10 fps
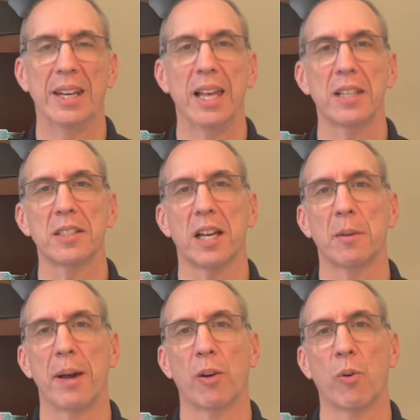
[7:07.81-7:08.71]
Now let's talk
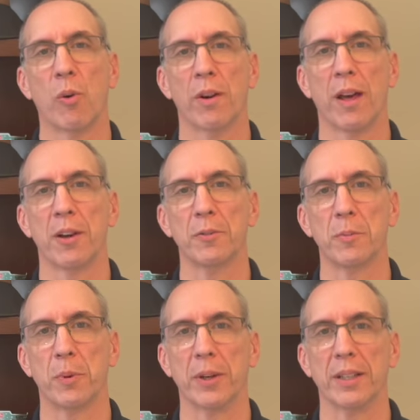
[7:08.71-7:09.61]
about Coronado
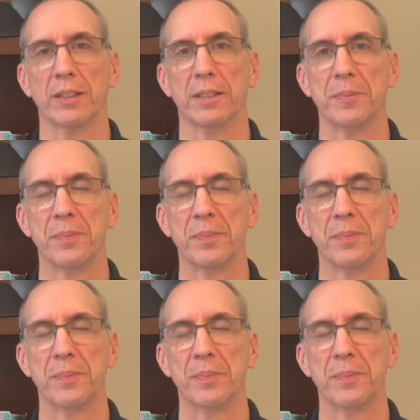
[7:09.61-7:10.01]
Springs.